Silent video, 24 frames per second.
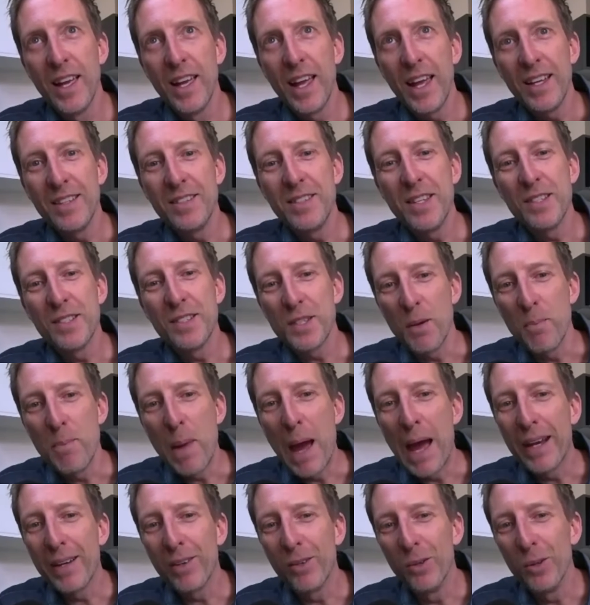is this the
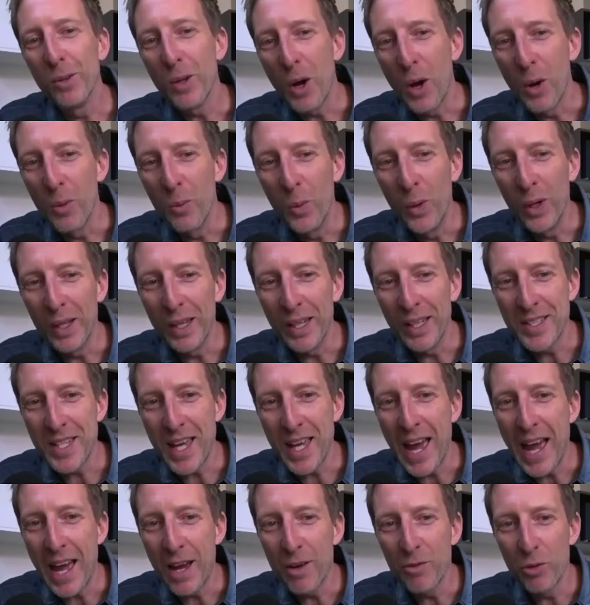battle I'm willing to
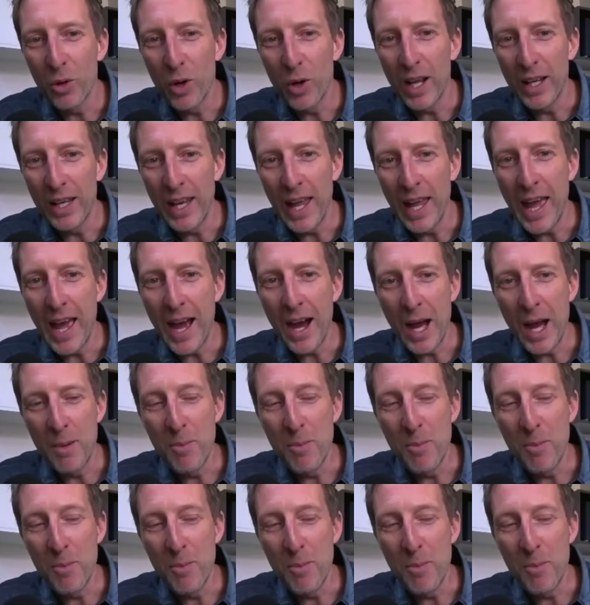have right now?